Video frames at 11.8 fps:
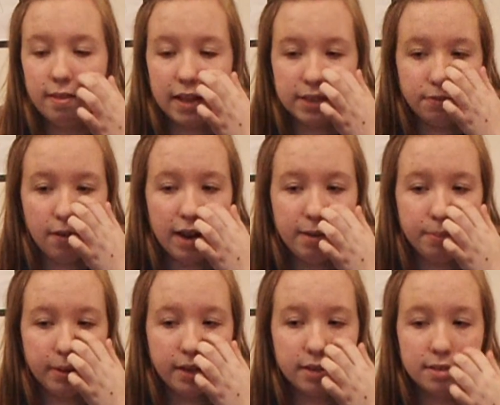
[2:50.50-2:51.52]
That's fine,
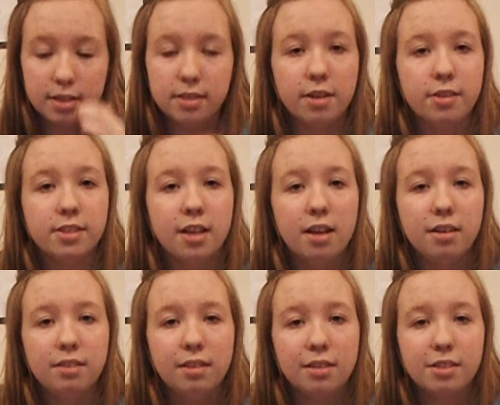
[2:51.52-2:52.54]
because there's no
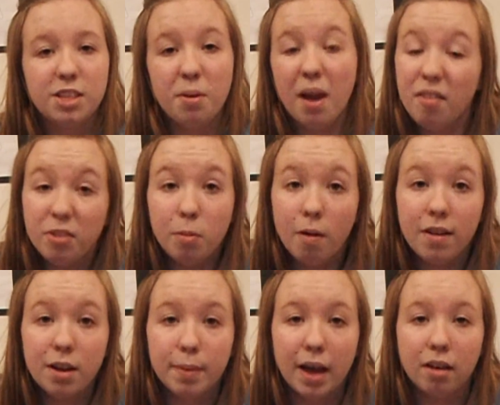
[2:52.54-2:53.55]
sun, so you don't have to
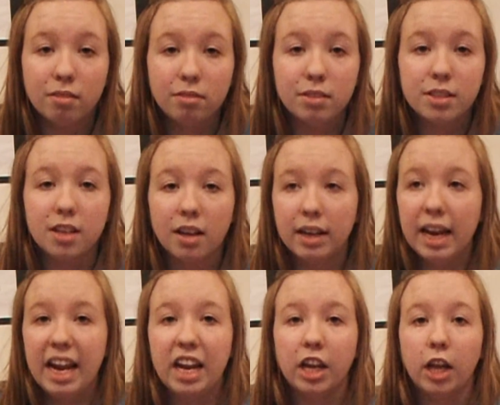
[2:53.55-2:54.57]
worry about the sun
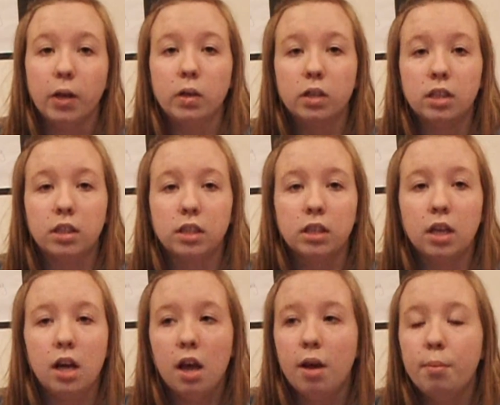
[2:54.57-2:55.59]
hitting you.
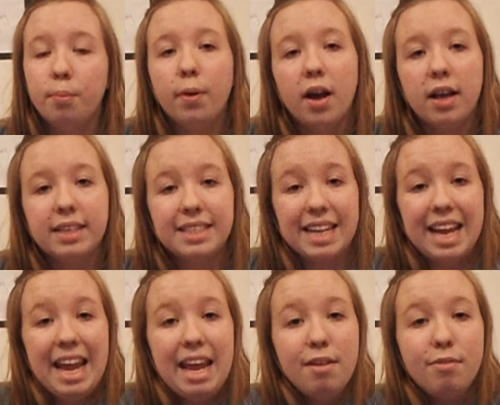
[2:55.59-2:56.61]
But
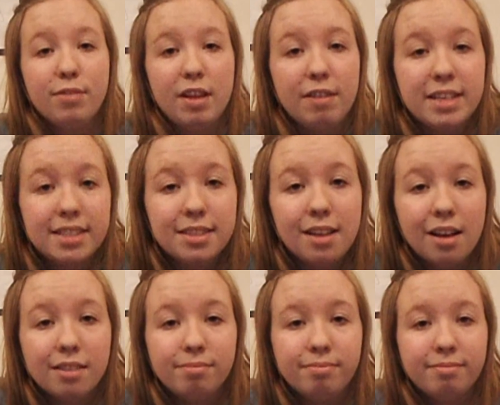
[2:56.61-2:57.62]
if there is
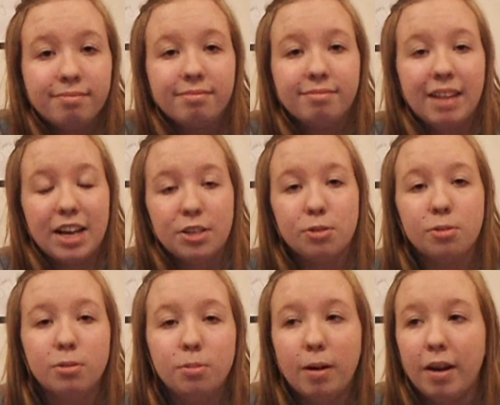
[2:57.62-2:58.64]
sun at
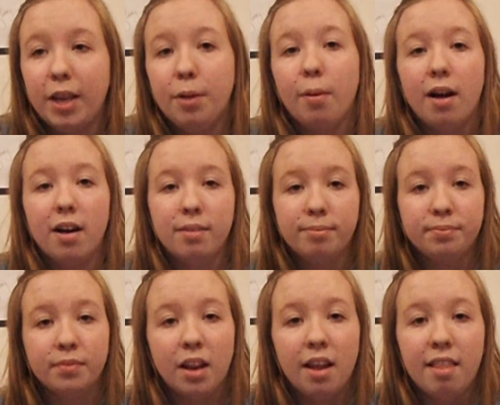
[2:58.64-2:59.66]
all where you are,
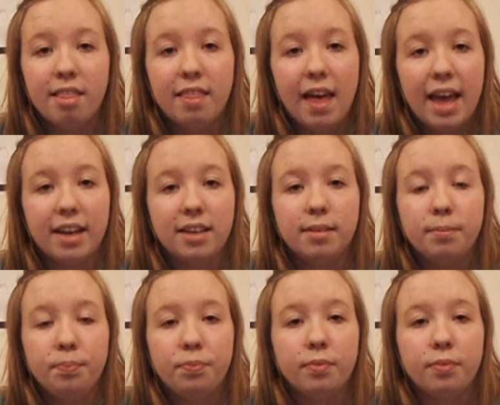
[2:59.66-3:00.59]
then